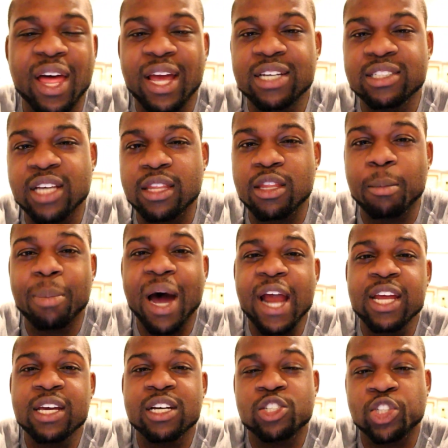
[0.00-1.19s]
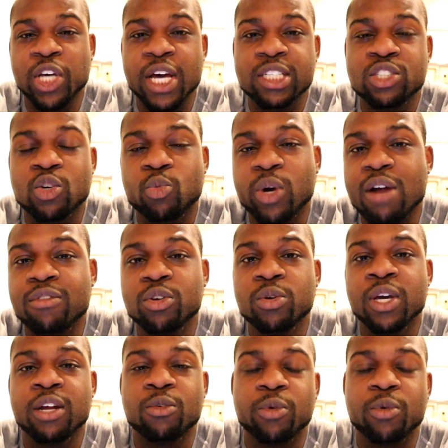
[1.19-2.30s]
like I said, the body adjusts to whatever you hit